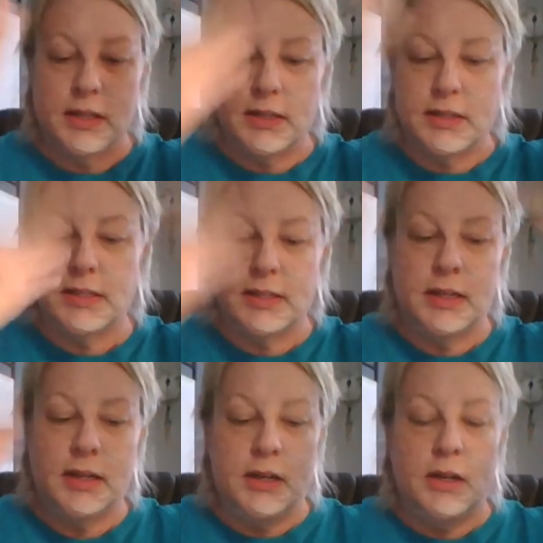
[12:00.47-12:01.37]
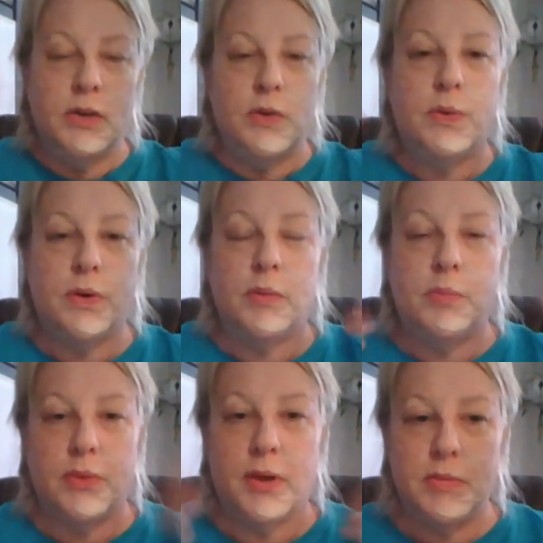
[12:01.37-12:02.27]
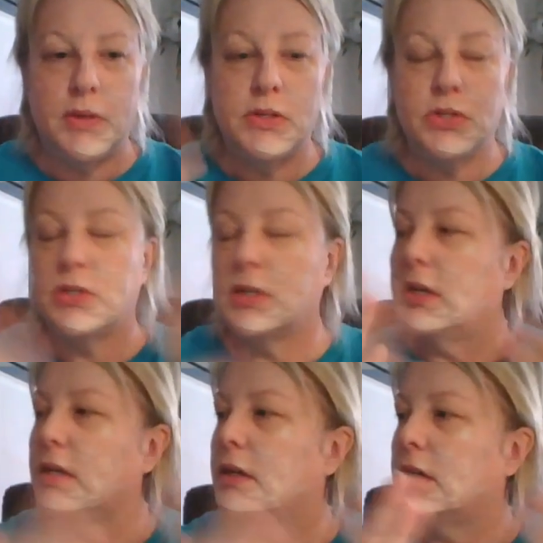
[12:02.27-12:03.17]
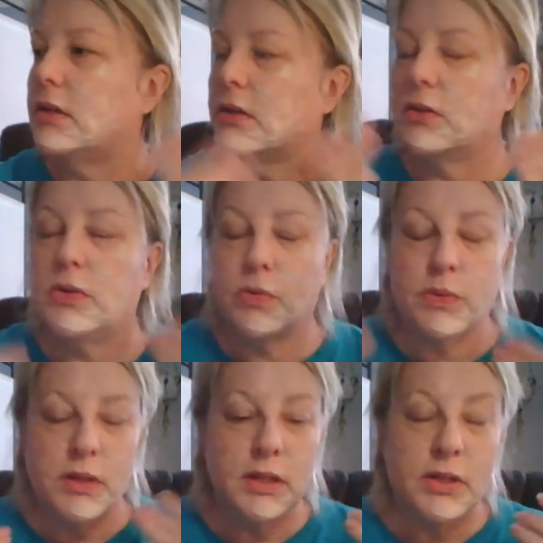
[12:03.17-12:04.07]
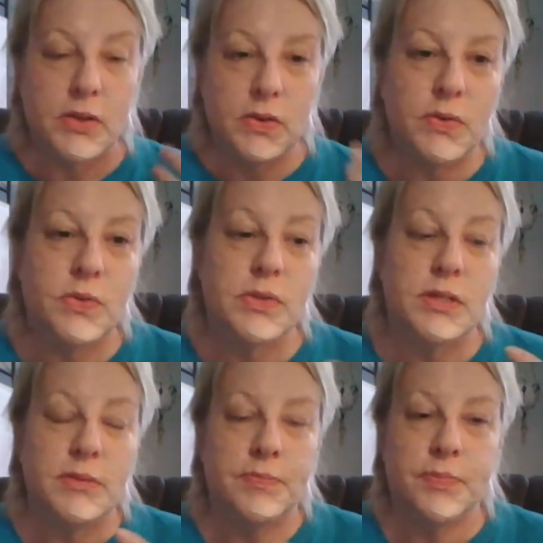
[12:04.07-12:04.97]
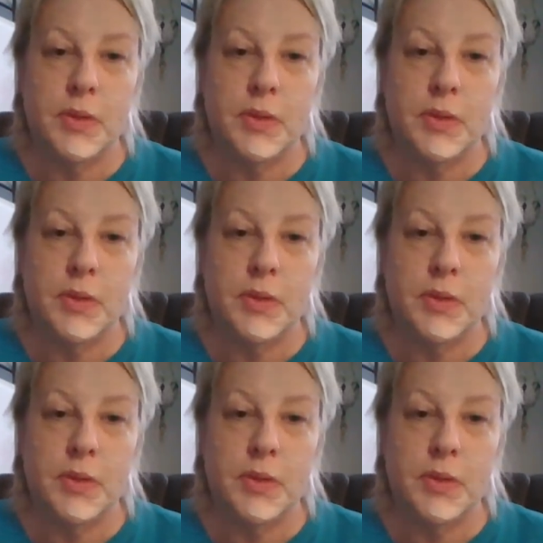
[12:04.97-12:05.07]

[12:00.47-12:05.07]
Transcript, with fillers: kids who are blemished and could really use